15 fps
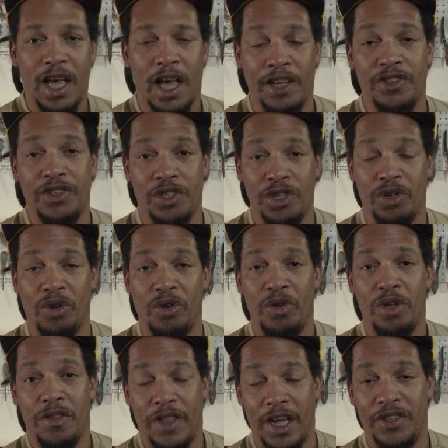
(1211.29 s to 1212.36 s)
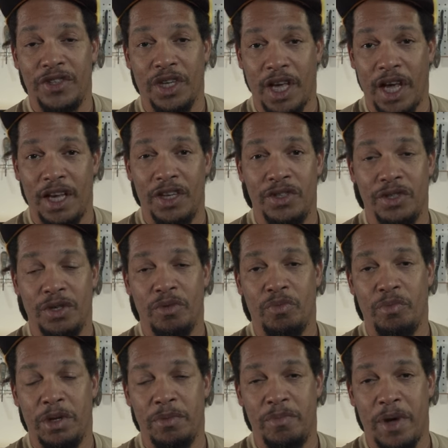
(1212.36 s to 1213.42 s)
And still, that's the case
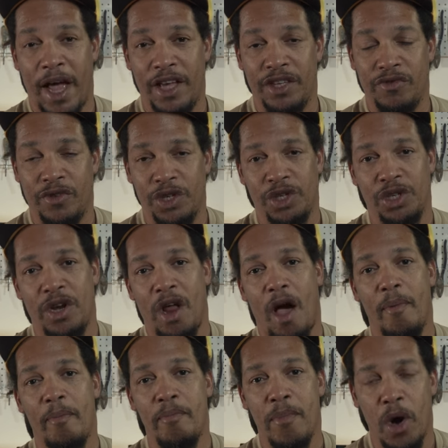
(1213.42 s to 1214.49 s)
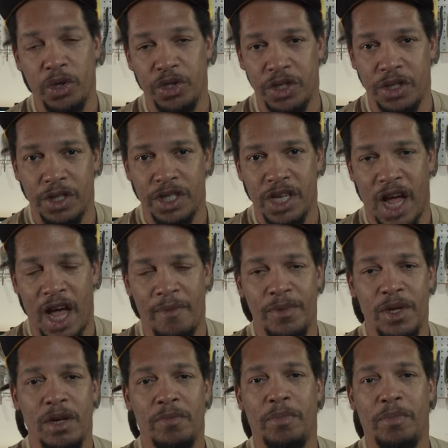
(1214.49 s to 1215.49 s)
when bass fishing most of the time.